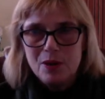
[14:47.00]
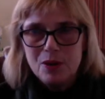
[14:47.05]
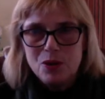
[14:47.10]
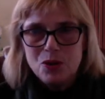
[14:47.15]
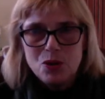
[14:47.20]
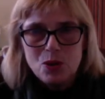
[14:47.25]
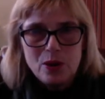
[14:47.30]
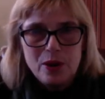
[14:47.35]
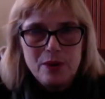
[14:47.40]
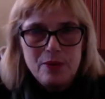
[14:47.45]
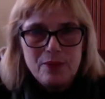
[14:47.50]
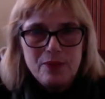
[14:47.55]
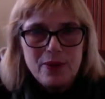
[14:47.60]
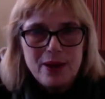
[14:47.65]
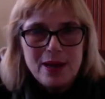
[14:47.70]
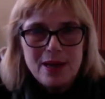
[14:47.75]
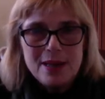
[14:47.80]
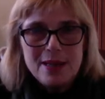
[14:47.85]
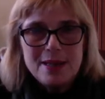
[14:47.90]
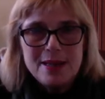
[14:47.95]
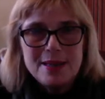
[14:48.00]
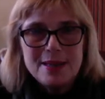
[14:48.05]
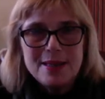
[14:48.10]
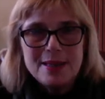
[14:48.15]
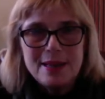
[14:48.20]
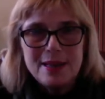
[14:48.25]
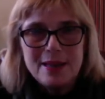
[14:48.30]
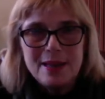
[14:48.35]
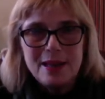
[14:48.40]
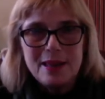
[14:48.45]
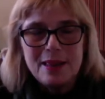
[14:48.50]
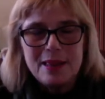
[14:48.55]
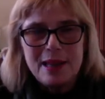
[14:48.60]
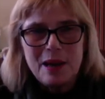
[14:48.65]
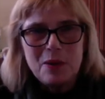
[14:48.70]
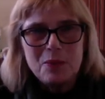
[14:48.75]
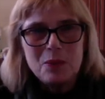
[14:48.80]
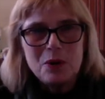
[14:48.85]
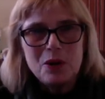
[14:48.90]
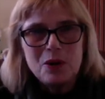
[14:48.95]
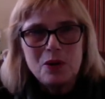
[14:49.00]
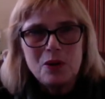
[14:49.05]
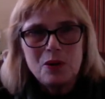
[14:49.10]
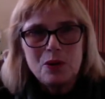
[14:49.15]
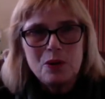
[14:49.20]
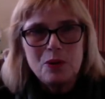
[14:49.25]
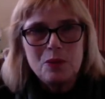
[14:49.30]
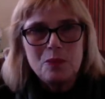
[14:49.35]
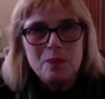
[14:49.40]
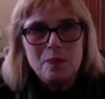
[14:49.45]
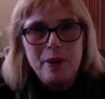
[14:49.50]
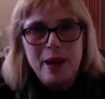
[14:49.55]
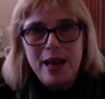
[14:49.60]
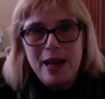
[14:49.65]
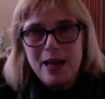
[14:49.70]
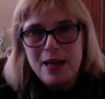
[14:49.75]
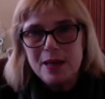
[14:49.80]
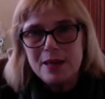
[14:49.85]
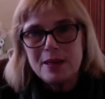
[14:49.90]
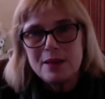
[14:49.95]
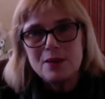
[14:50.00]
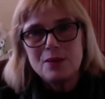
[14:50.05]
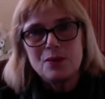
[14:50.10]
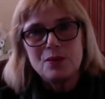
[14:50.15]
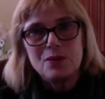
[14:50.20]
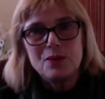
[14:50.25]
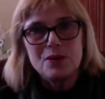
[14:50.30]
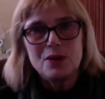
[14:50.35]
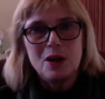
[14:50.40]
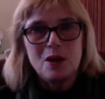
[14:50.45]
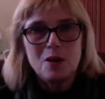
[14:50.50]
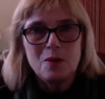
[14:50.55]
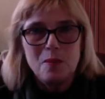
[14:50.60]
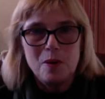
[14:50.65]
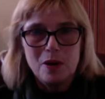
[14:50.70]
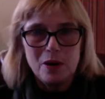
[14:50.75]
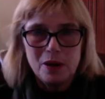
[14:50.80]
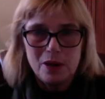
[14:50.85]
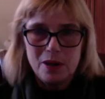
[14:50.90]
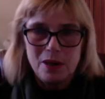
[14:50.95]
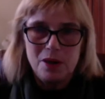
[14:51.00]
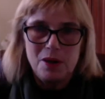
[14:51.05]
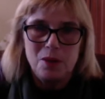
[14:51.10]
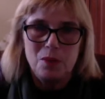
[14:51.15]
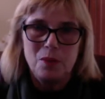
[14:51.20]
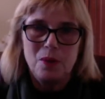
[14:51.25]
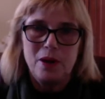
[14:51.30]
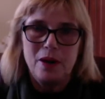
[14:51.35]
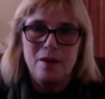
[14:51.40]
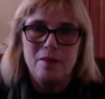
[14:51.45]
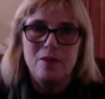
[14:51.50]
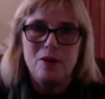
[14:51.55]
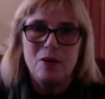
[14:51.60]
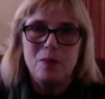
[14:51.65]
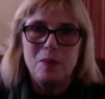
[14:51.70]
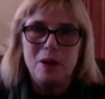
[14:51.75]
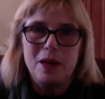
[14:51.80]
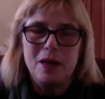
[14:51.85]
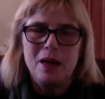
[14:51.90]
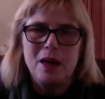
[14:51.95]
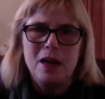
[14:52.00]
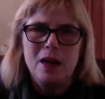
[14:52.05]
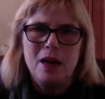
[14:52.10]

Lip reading: joint funds, and that would include banks or stock market or whatever.